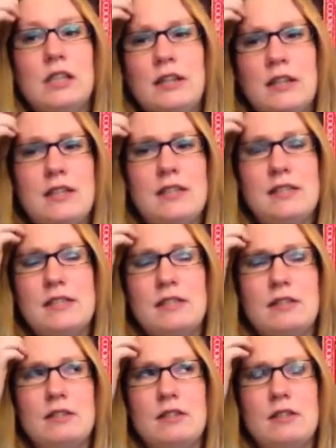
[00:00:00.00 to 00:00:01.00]
Things
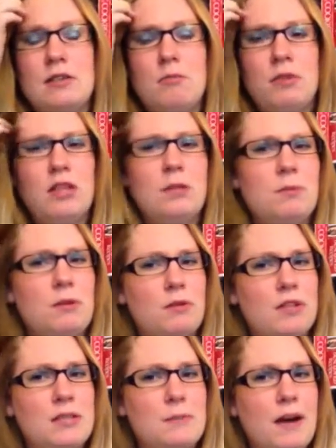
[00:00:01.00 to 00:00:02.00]
don't really compute in
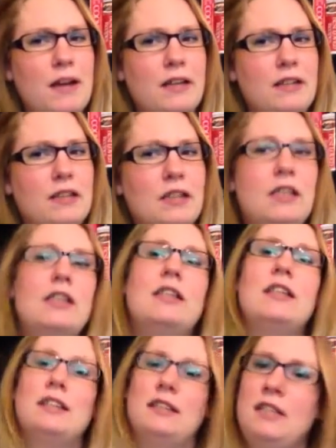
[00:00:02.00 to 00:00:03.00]
his mind.
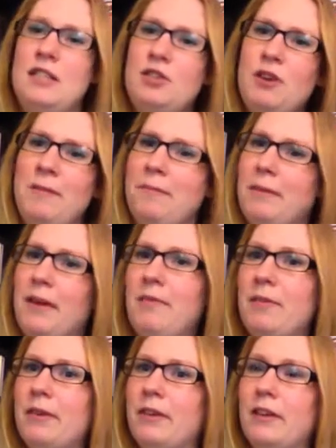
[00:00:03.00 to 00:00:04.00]
Like, let's drive
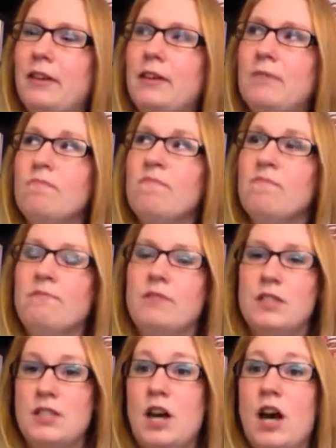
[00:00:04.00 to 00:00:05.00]
forever.
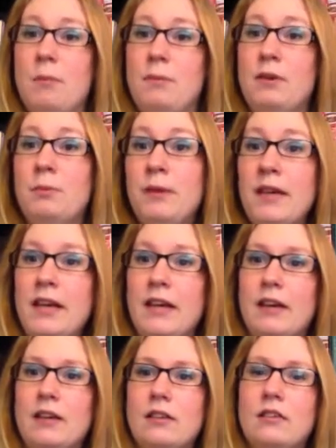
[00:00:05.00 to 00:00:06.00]
Stop and go
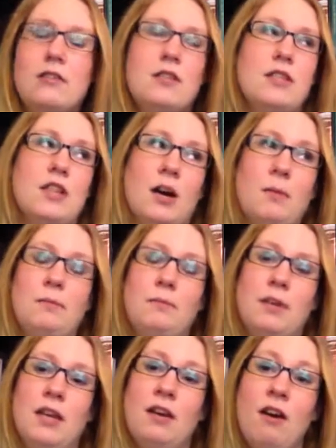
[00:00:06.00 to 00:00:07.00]
pee. Stop,
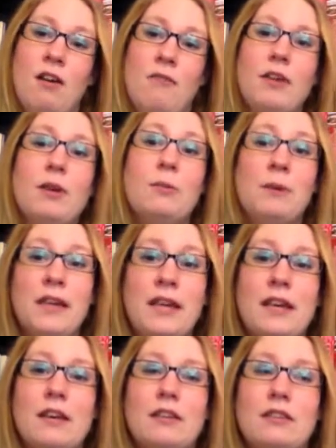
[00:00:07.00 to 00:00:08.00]
get a coffee, go pee.
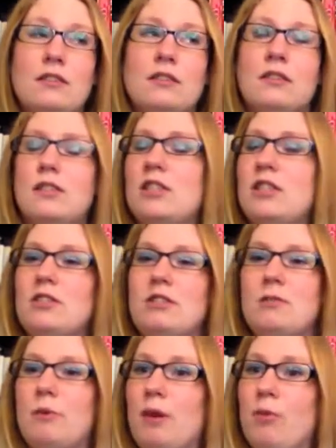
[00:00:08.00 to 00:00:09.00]
It's just
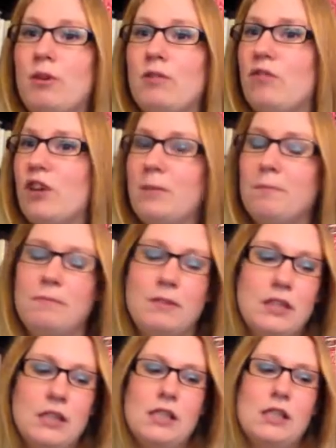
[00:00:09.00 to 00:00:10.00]
the way it worked for him.
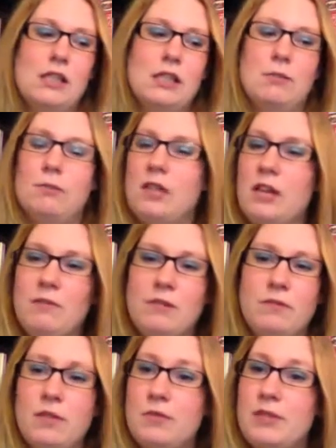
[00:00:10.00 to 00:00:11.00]
Whatever
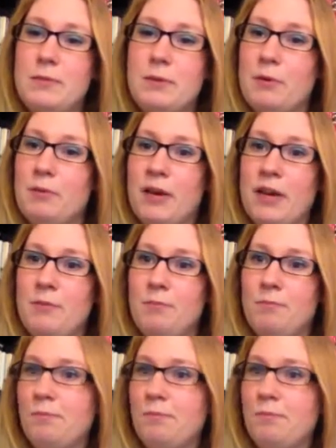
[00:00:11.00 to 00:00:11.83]
floats his boat, right?